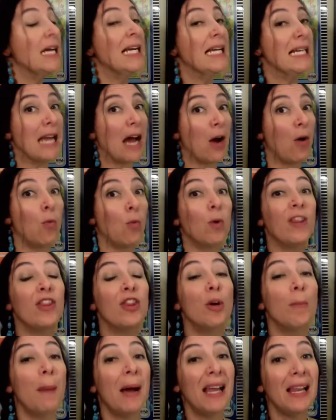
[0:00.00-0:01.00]
Now, with
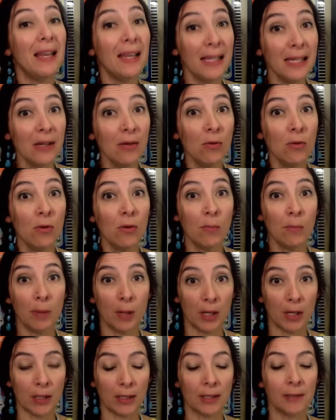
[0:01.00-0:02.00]
the bilingual
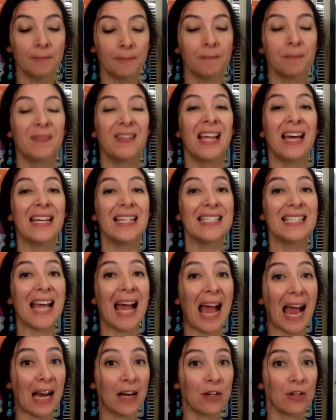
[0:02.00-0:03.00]
book, that is
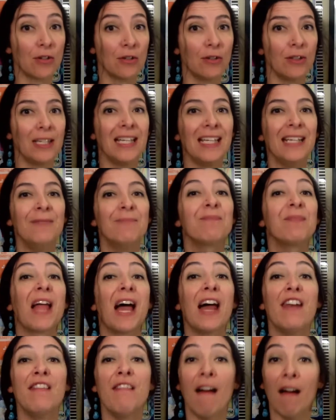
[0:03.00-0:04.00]
actually a
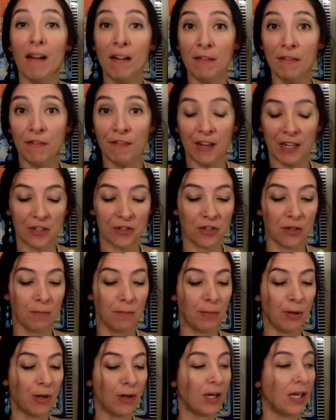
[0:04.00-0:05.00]
nonfiction
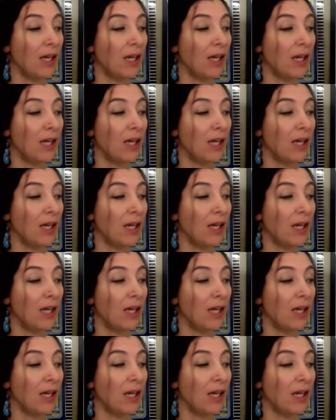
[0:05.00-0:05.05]
book.